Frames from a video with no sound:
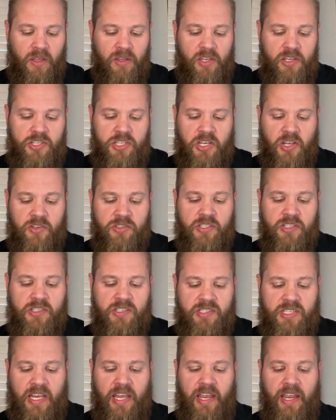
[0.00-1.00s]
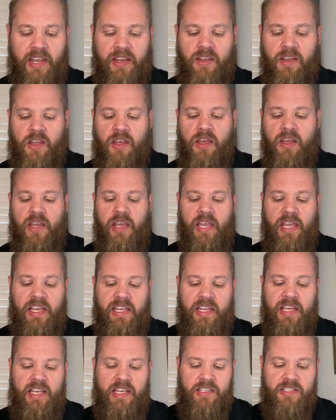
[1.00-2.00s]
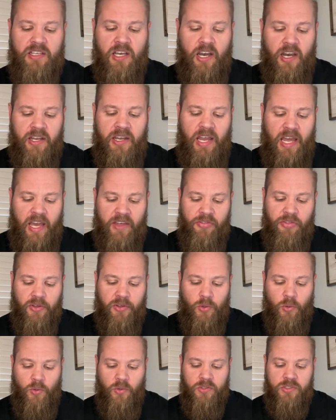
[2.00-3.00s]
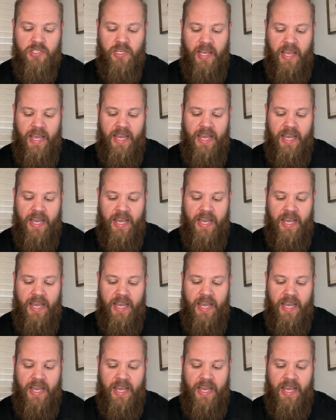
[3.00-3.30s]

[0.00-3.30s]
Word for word: And she goes on to say, it is unethical to